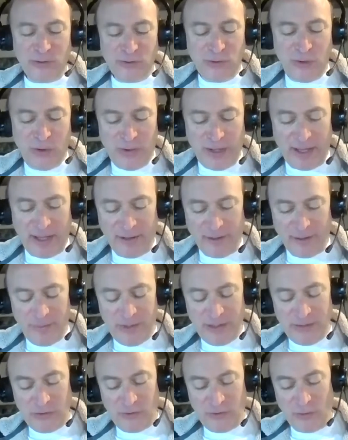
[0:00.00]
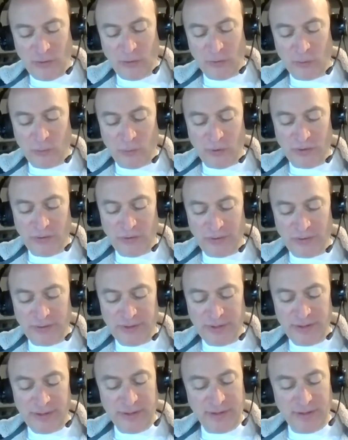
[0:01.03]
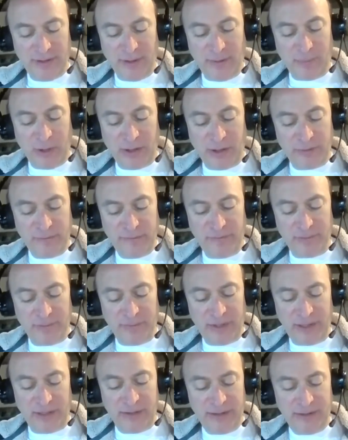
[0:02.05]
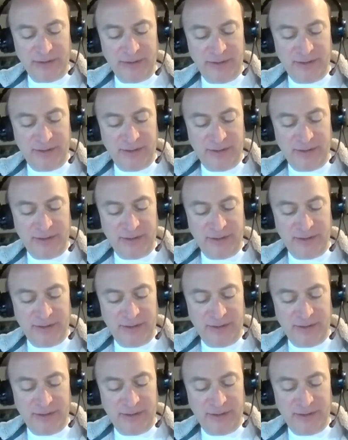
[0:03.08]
no element or world apart from me.